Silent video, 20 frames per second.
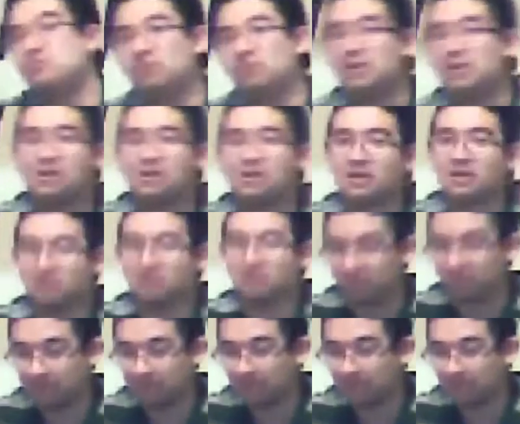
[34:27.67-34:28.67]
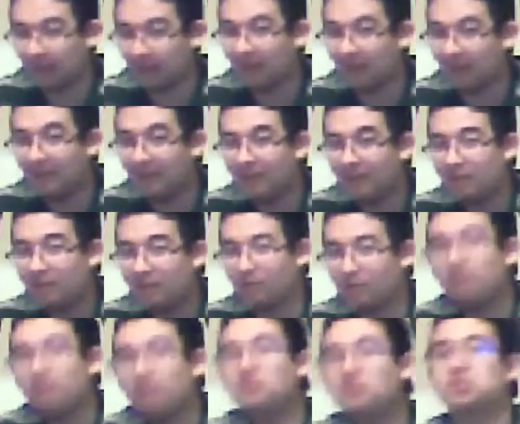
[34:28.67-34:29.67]
and and all that,
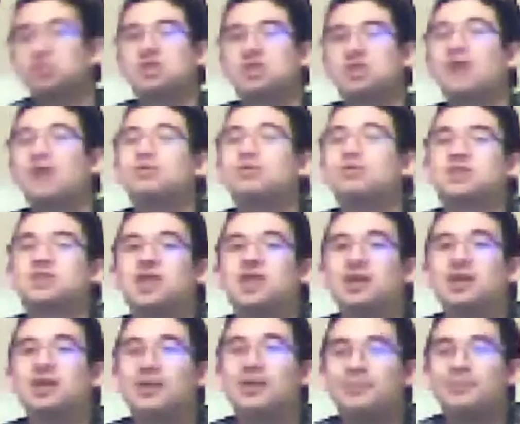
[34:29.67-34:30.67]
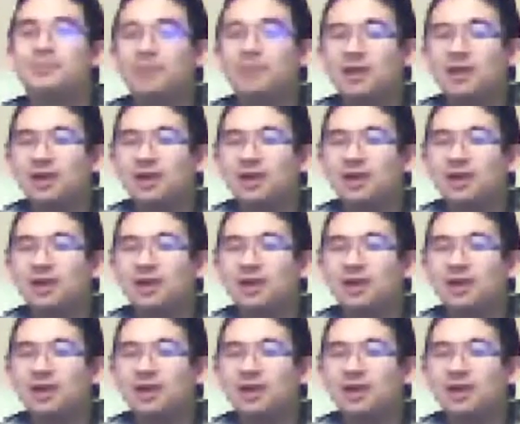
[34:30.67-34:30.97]
or even just DLC,